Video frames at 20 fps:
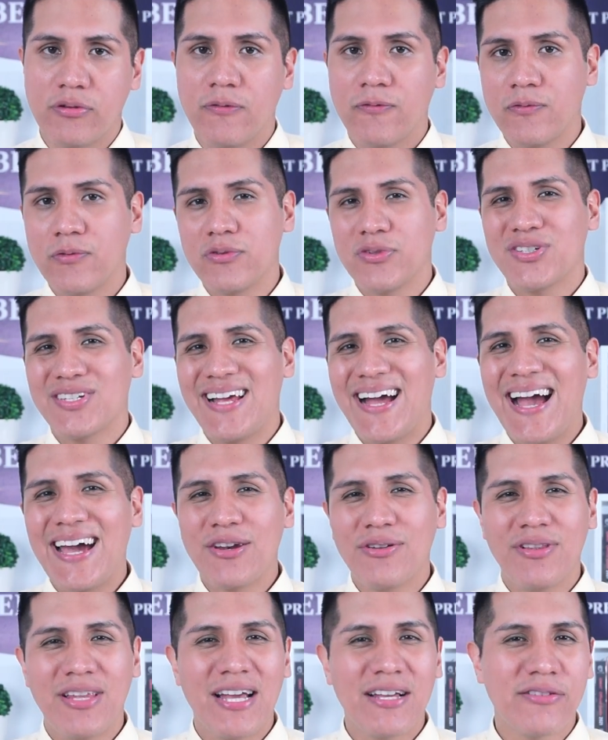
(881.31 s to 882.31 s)
Of course, I
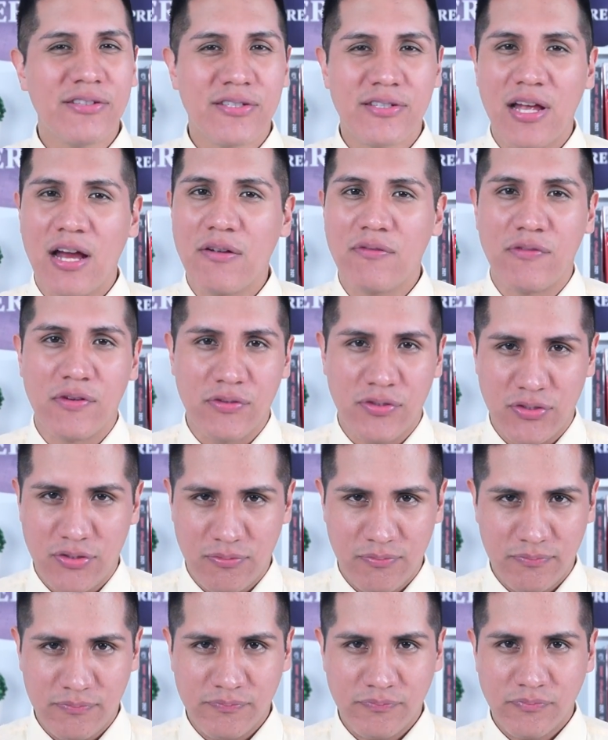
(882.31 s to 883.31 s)
don't like this
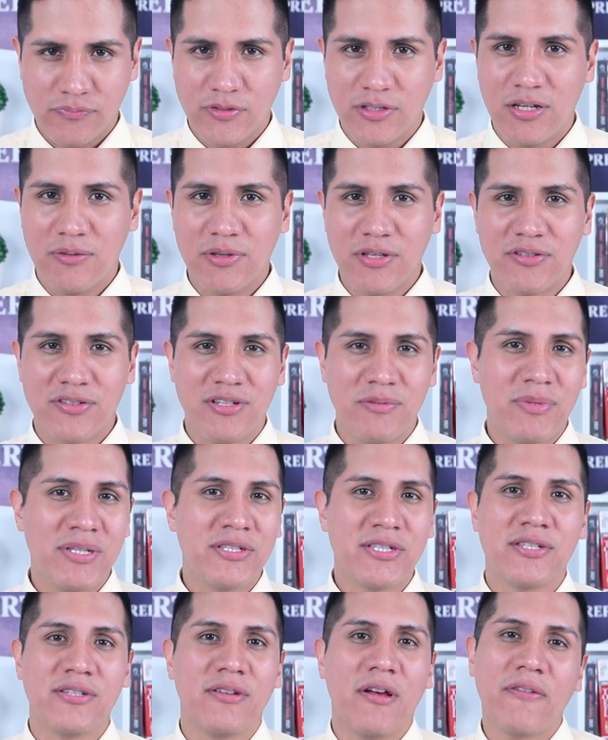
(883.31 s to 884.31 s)
average, okay, because it
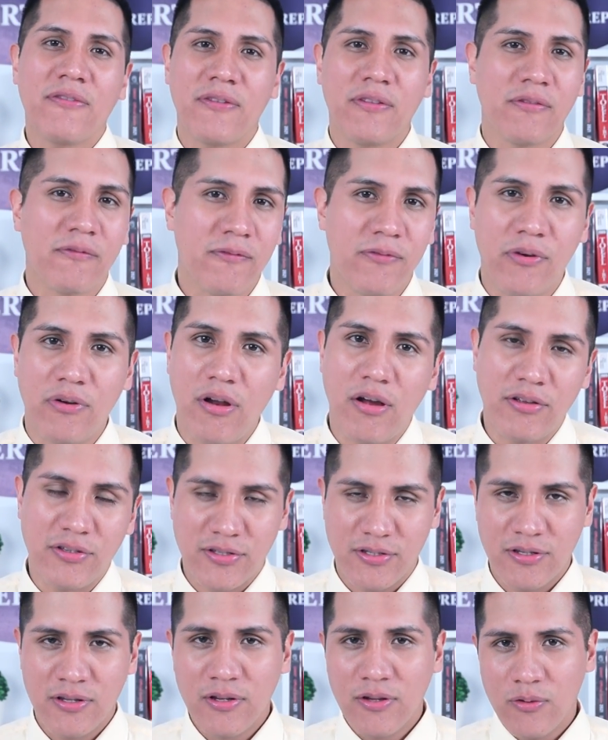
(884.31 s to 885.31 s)
means nothing for
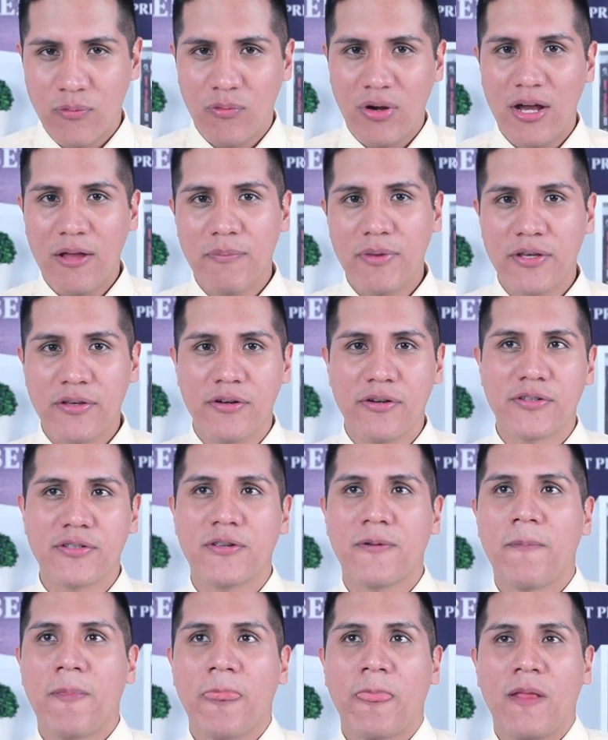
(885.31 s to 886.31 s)
us. Why?
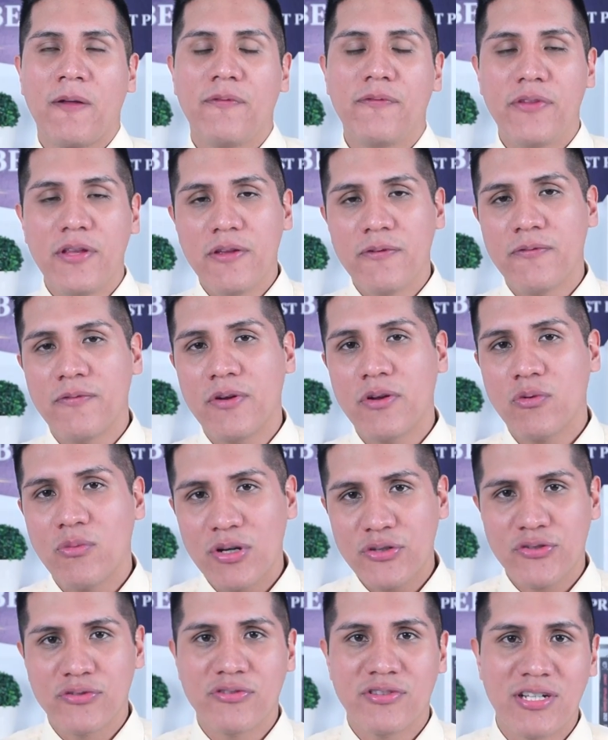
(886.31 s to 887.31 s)
Because different
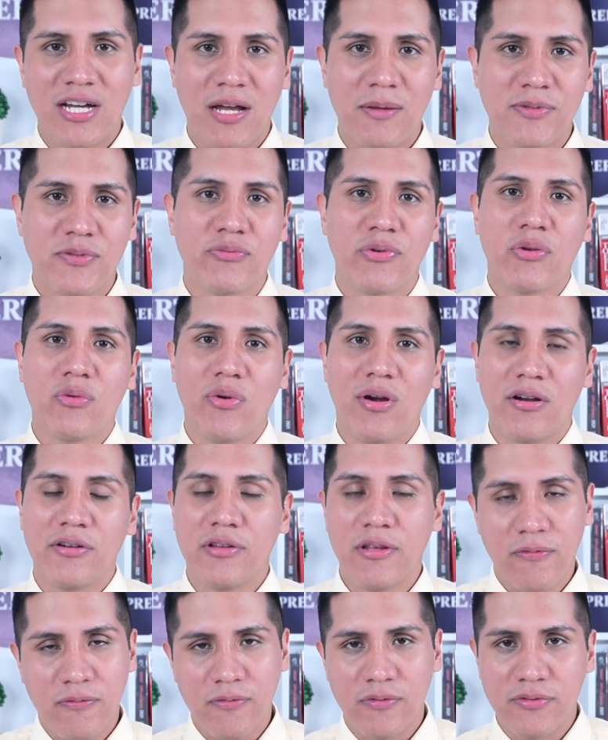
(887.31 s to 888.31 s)
question types require
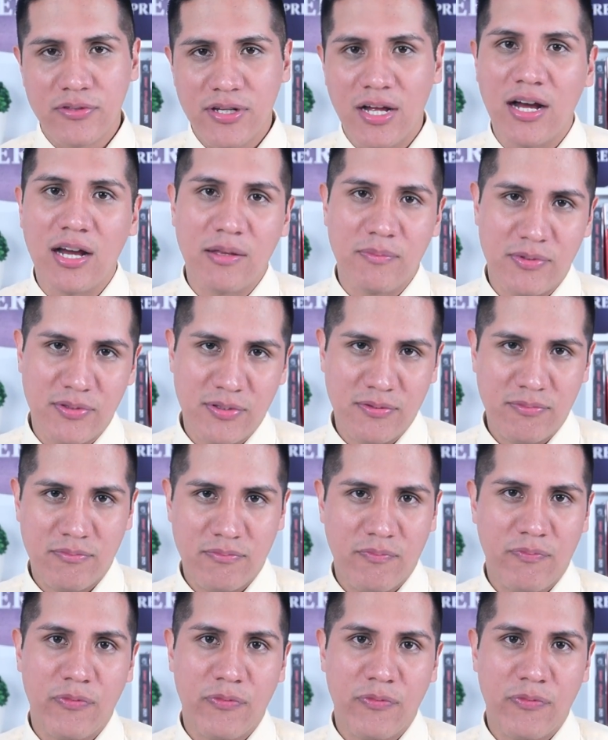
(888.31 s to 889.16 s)
different times.